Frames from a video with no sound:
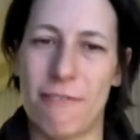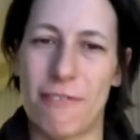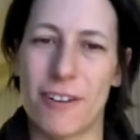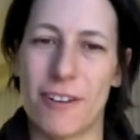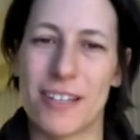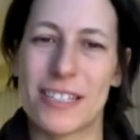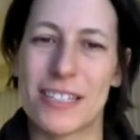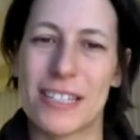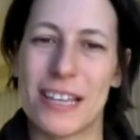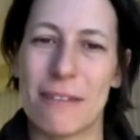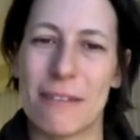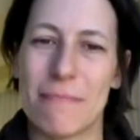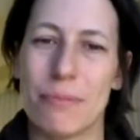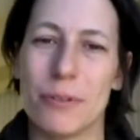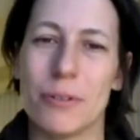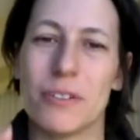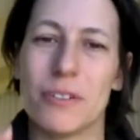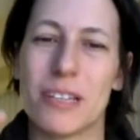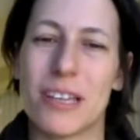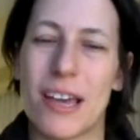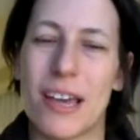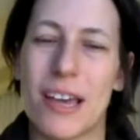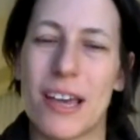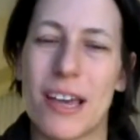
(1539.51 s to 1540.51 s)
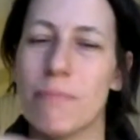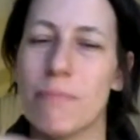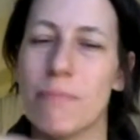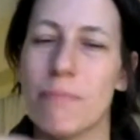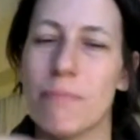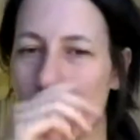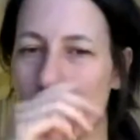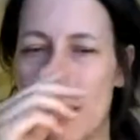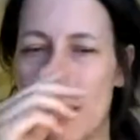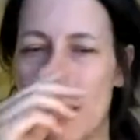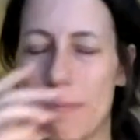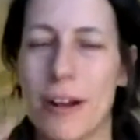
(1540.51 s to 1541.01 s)
for example, to get more
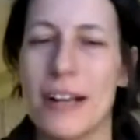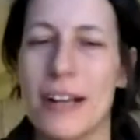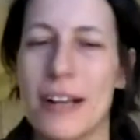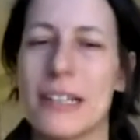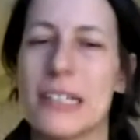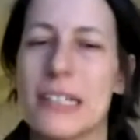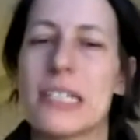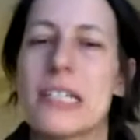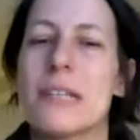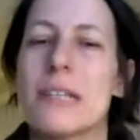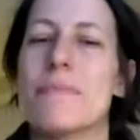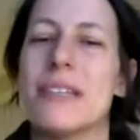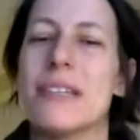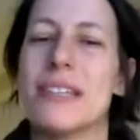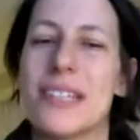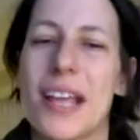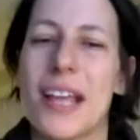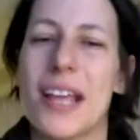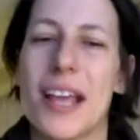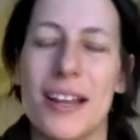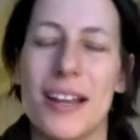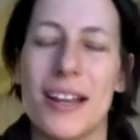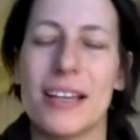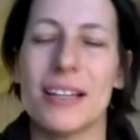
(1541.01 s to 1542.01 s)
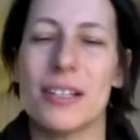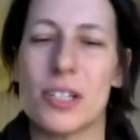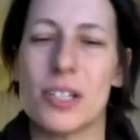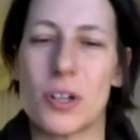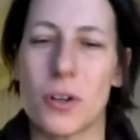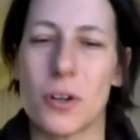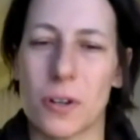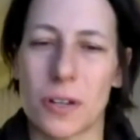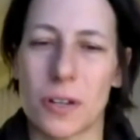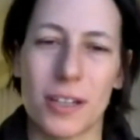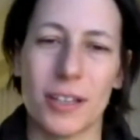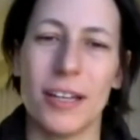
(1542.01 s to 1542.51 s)
librarians to be standing and
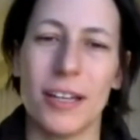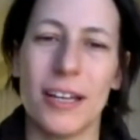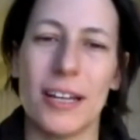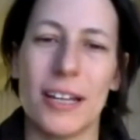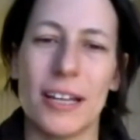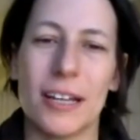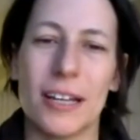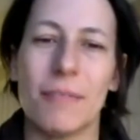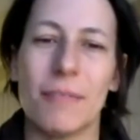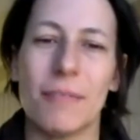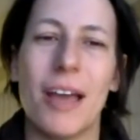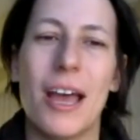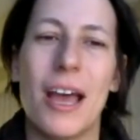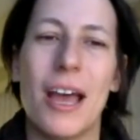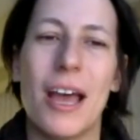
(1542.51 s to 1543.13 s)
circulating.